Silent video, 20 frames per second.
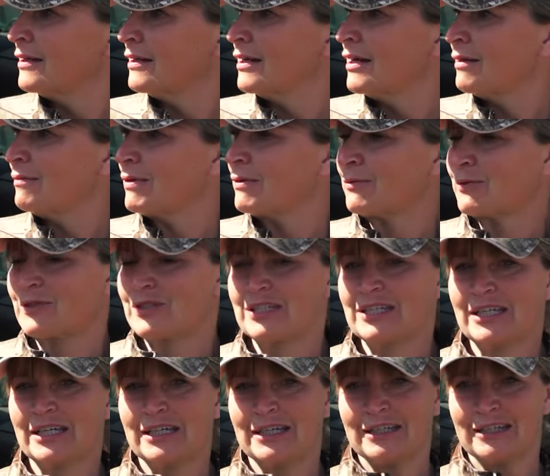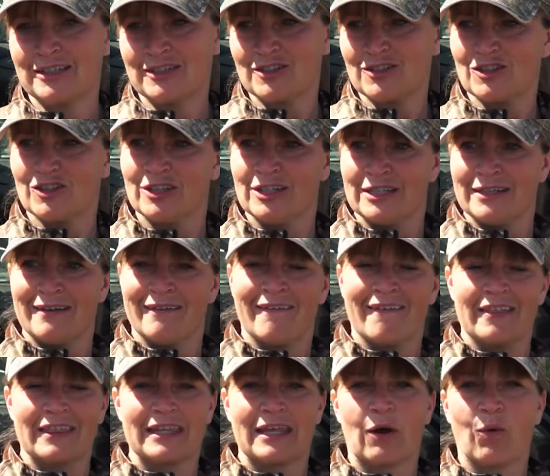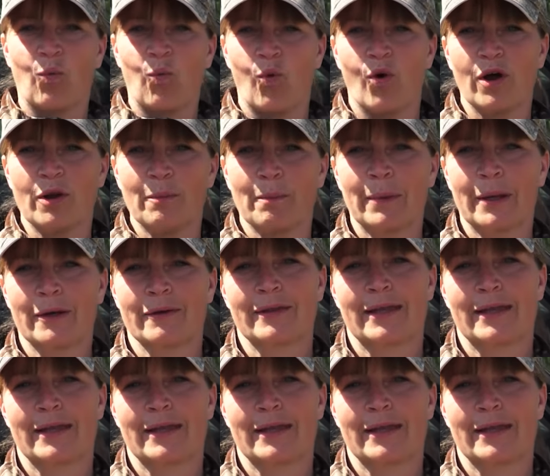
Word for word: maybe we'll see that one bear that